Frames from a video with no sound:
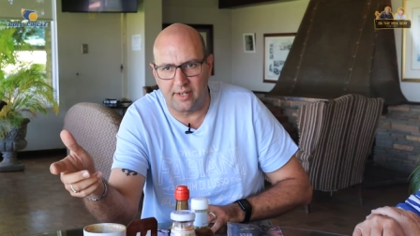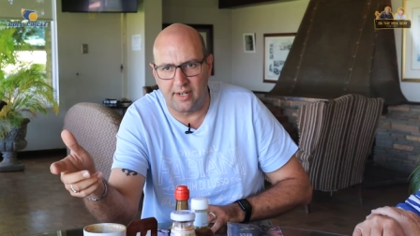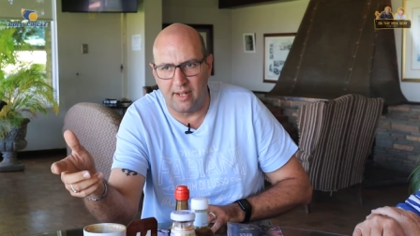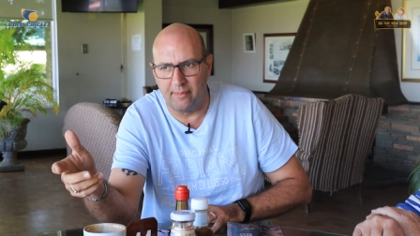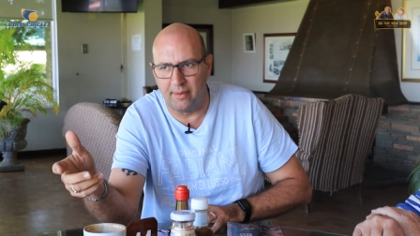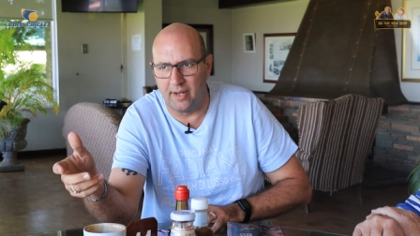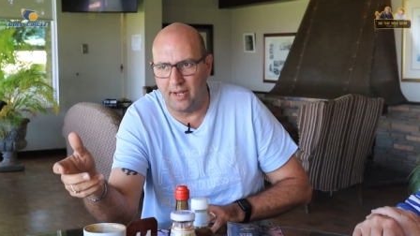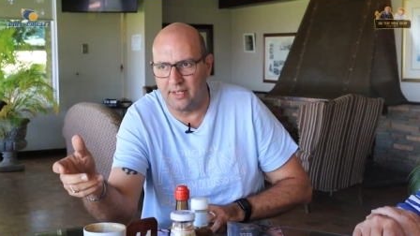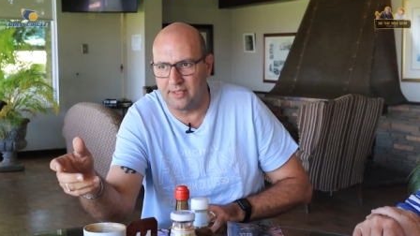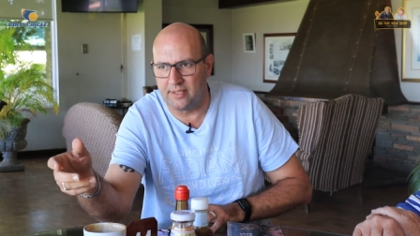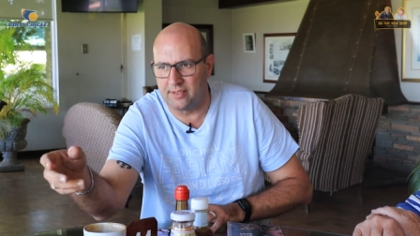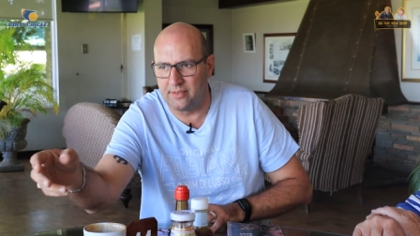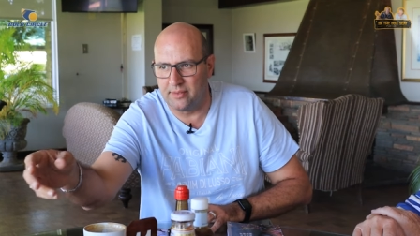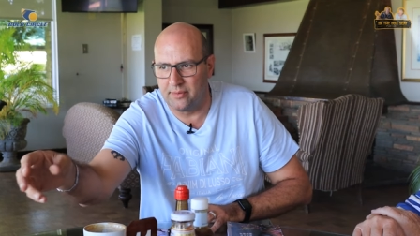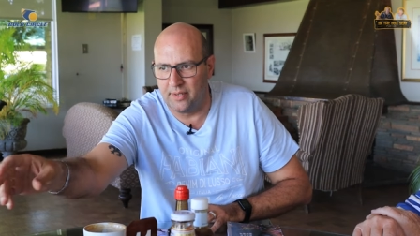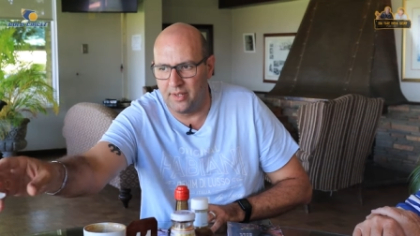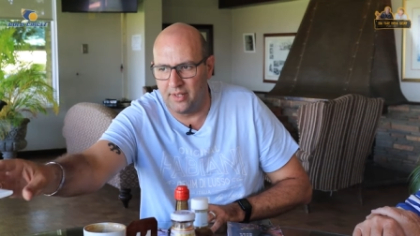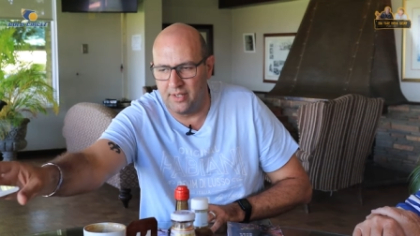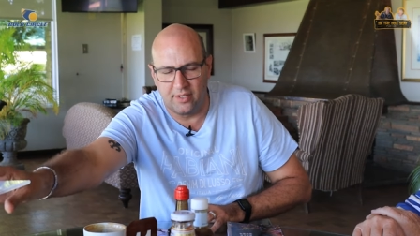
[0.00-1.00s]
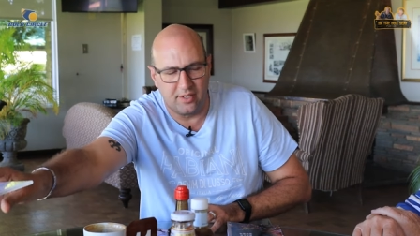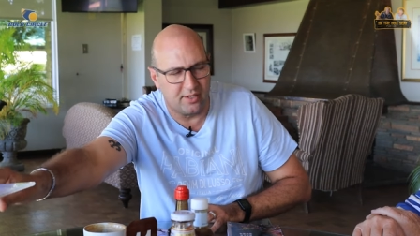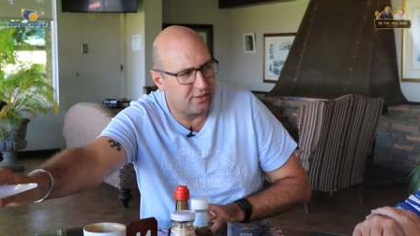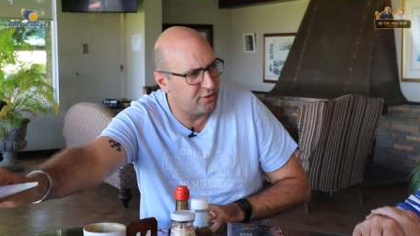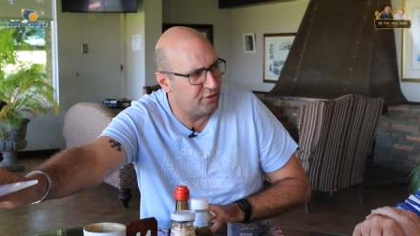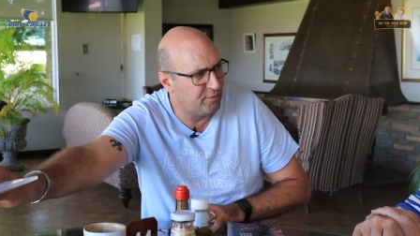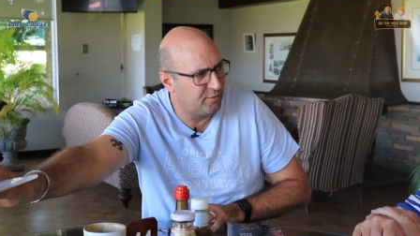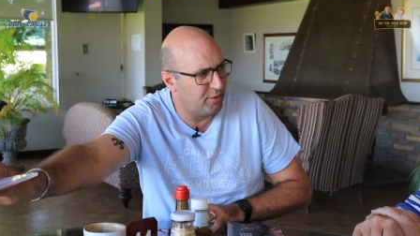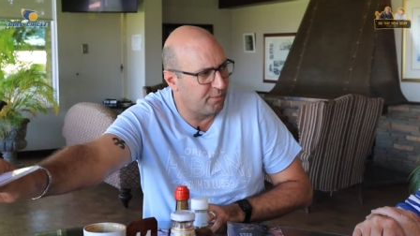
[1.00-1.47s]
clubhouse, we only
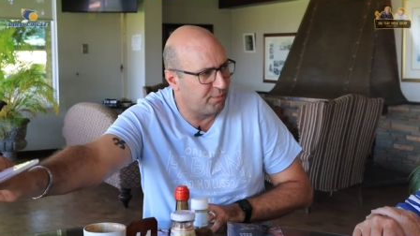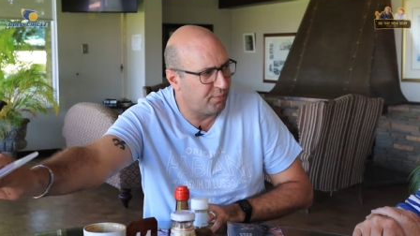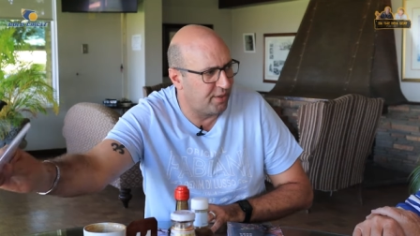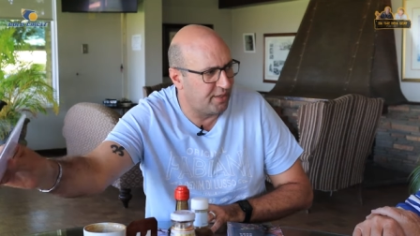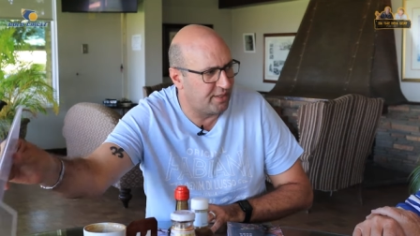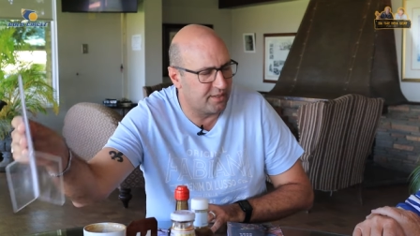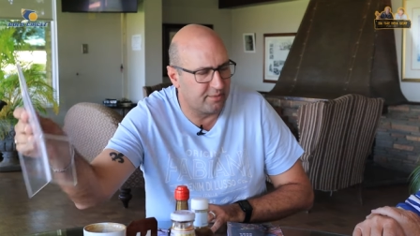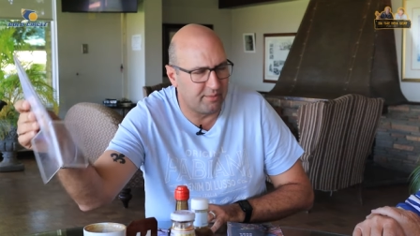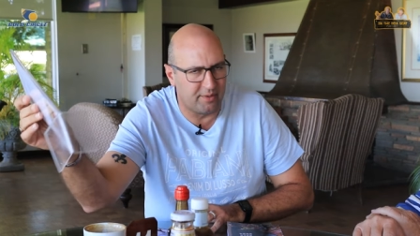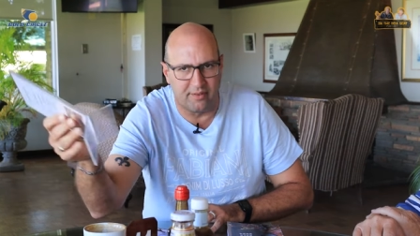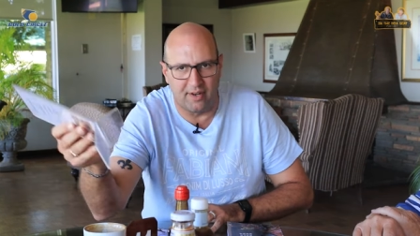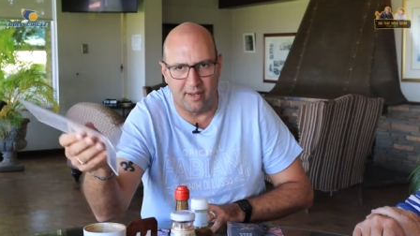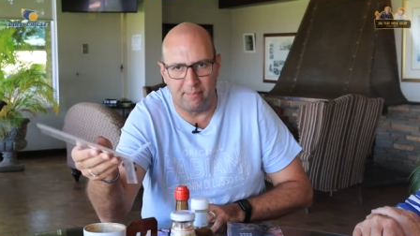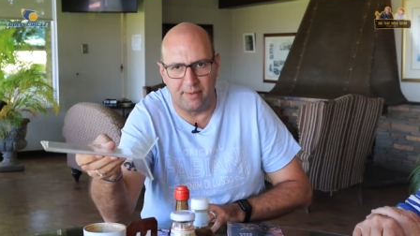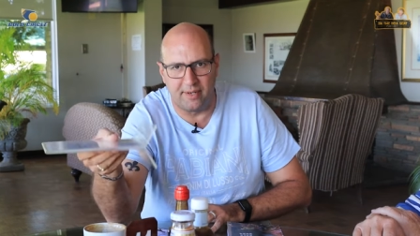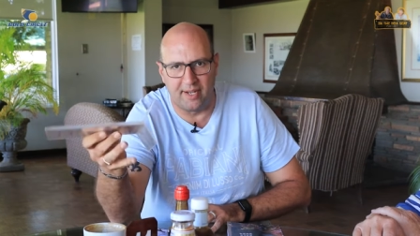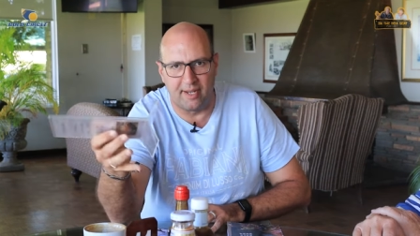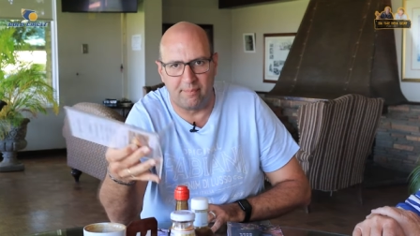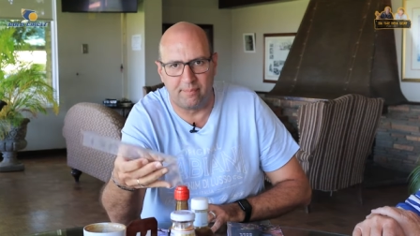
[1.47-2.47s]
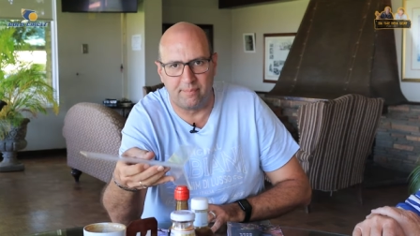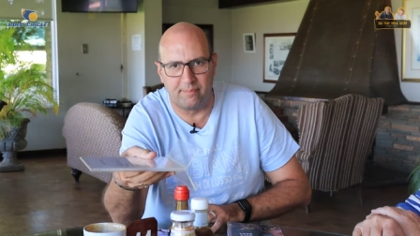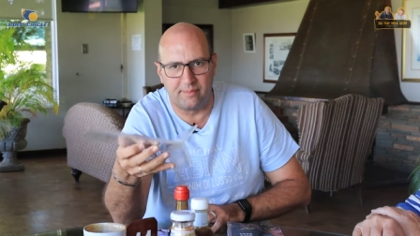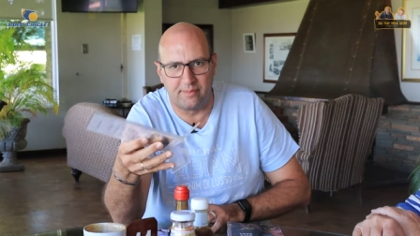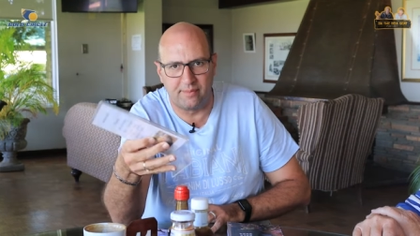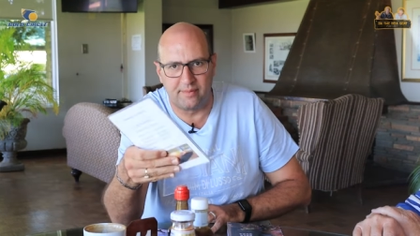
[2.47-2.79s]
got two more points and we're wrapping up.